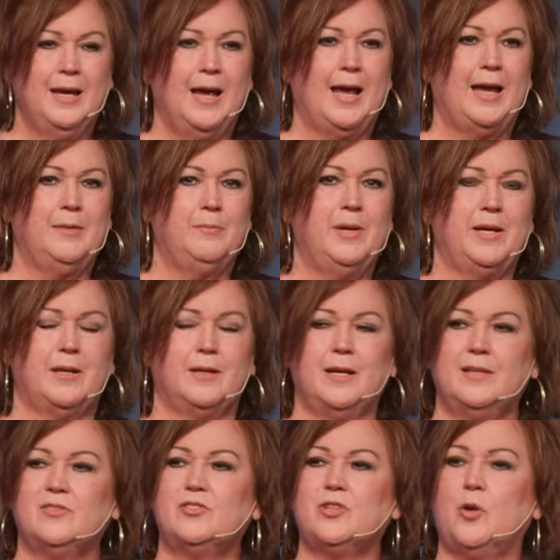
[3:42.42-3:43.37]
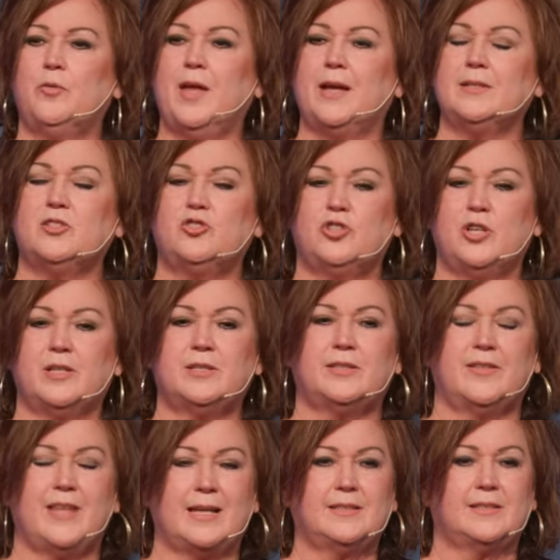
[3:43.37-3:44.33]
Amen. And so that's
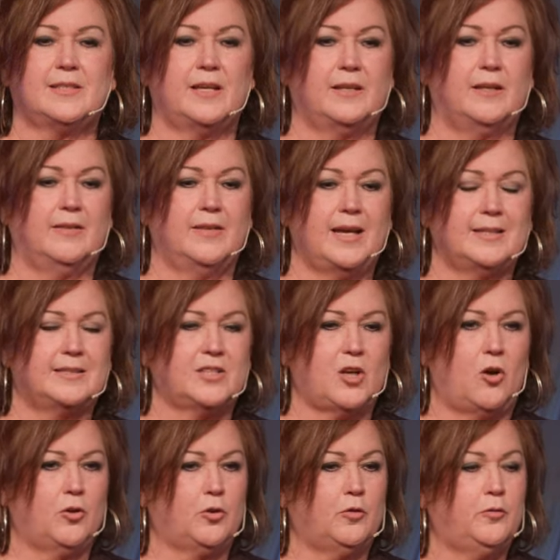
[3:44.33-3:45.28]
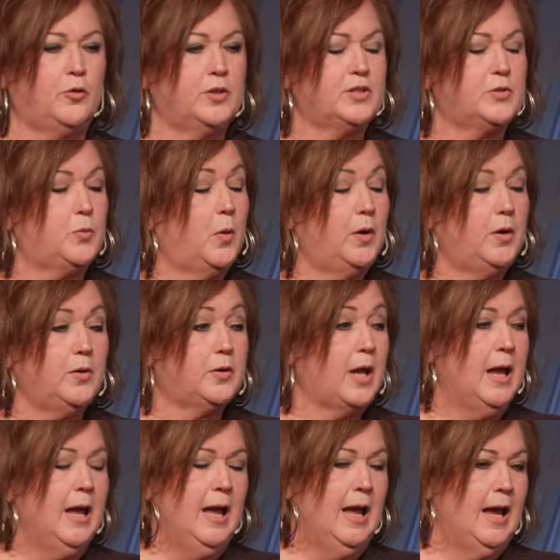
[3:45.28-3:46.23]
just, that's a that's honor for His Word.
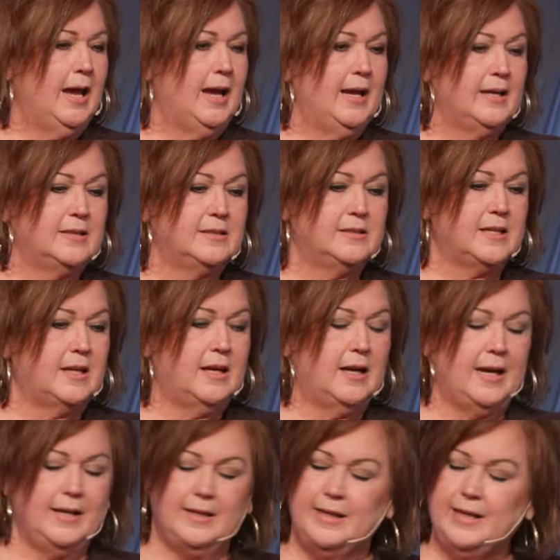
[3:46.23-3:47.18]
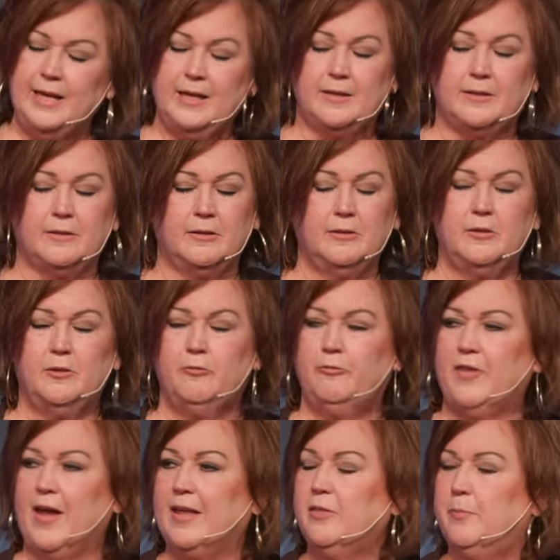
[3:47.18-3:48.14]
And, uh, and again,
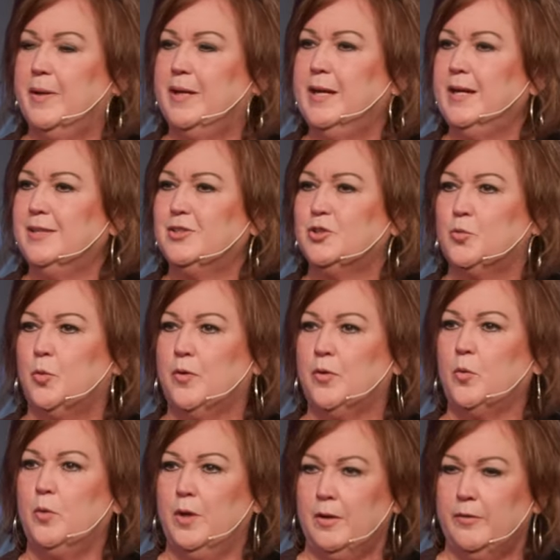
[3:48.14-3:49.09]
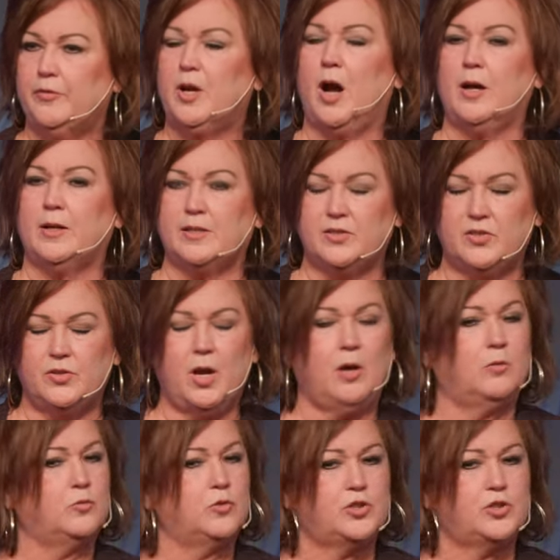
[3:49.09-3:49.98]
faith begins where the will of God is known.